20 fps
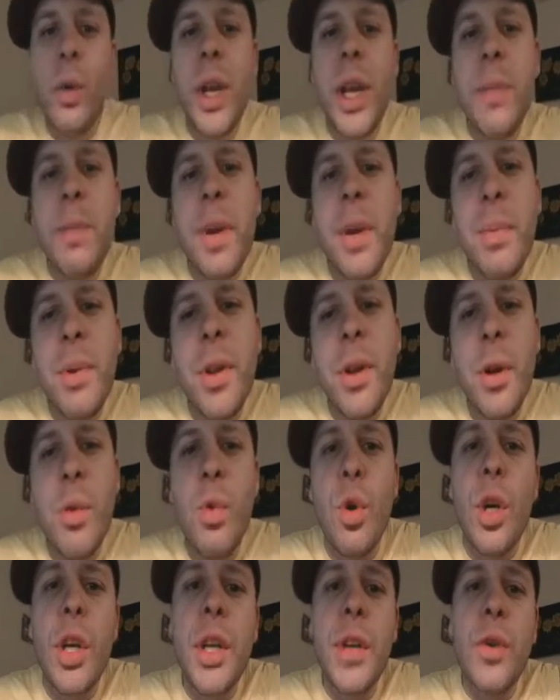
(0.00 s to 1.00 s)
We need people that are
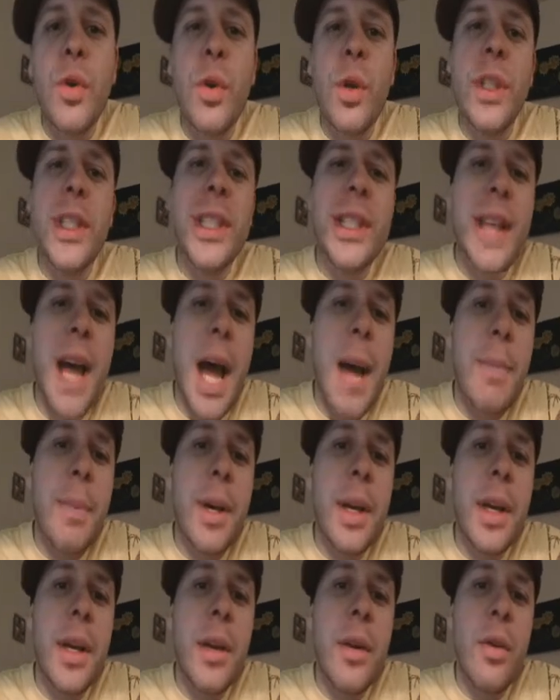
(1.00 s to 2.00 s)
working towards
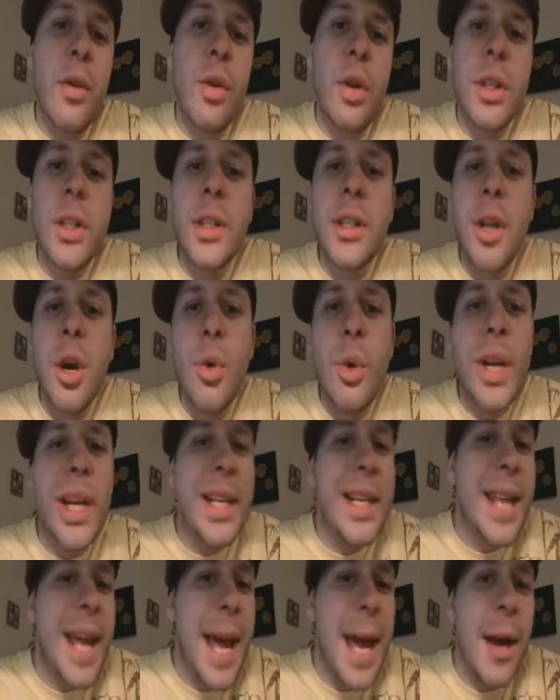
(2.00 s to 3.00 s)
stopping or
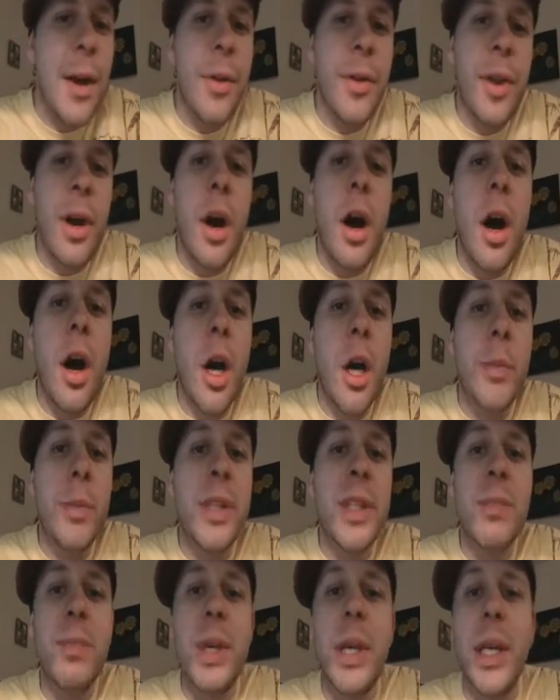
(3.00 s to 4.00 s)
slowing down the harm
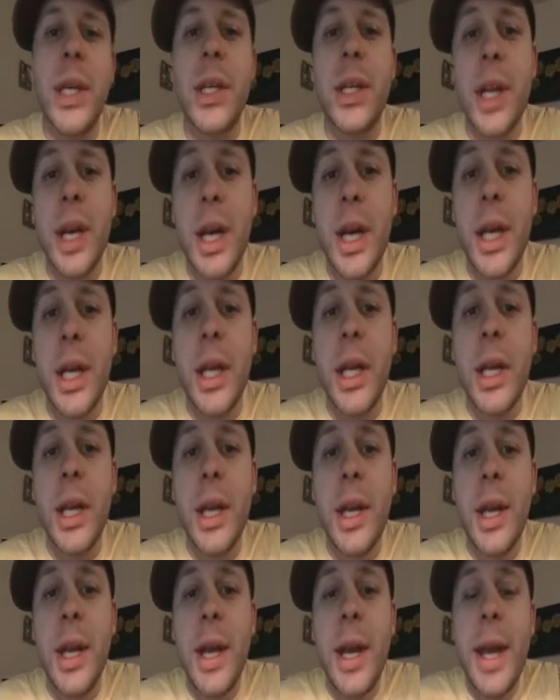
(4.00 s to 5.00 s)
that's being done.
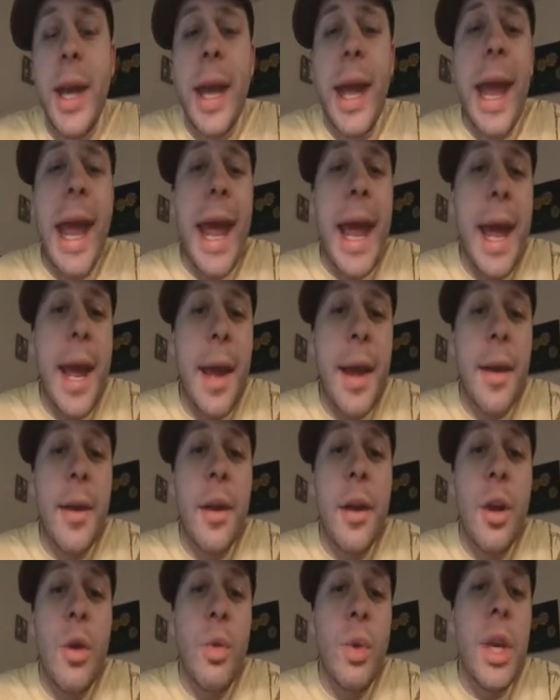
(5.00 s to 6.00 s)

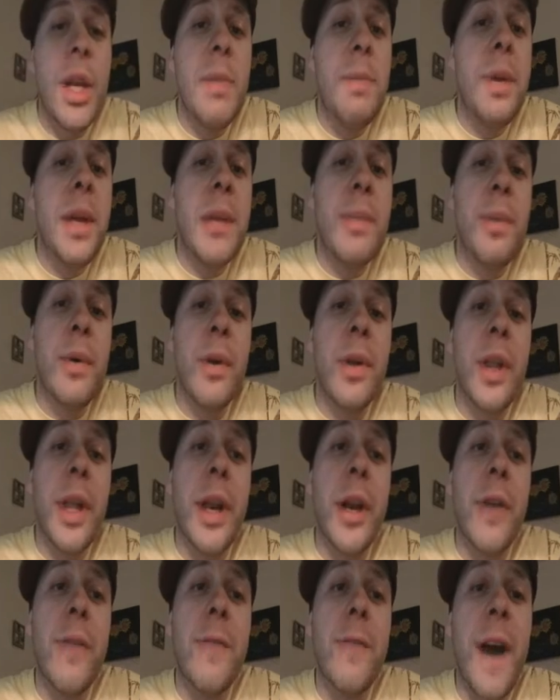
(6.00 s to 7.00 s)
And we need people
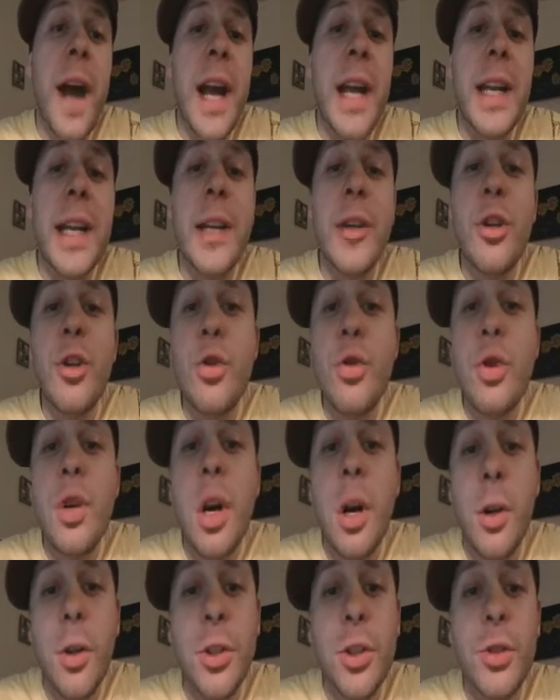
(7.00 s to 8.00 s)
that are finding new
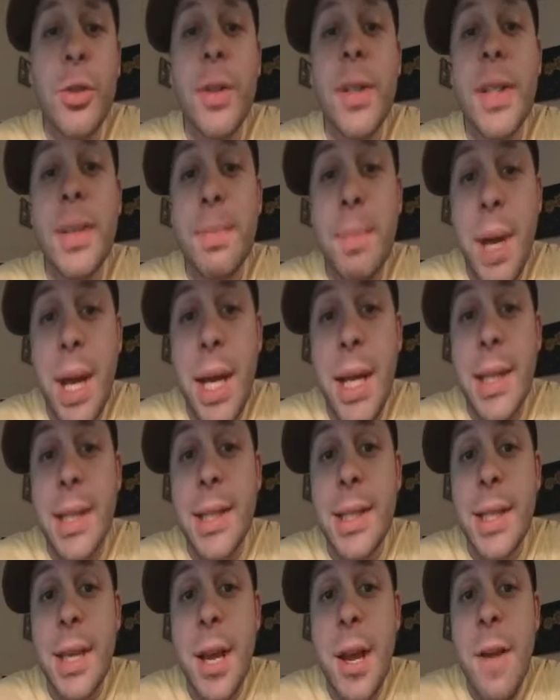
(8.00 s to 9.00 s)
cultural
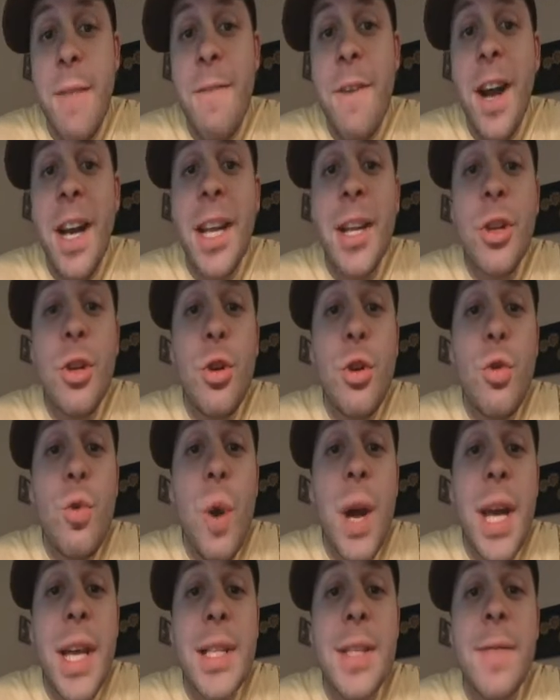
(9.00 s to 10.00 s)
space, finding new
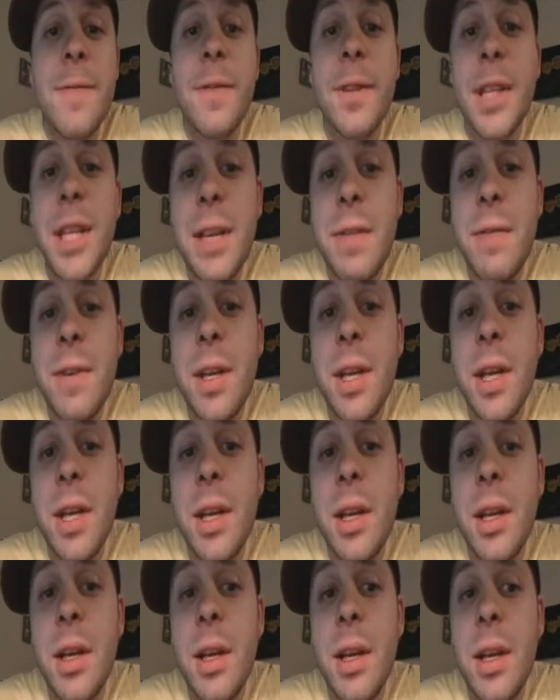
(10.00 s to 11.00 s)
ways of
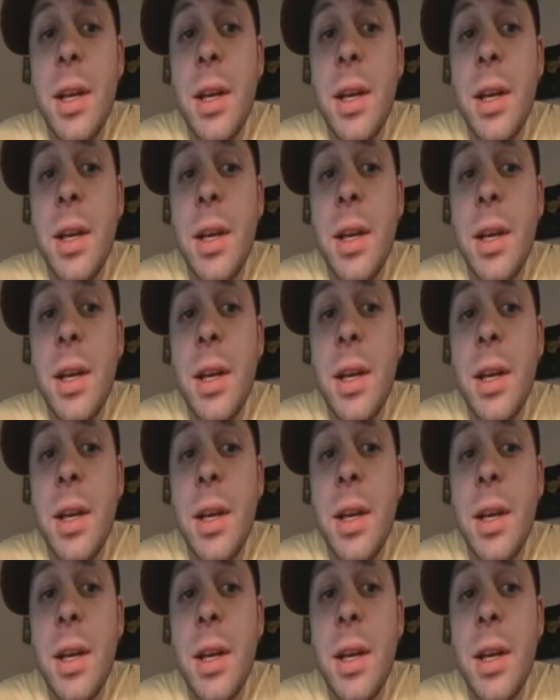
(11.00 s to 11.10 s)
living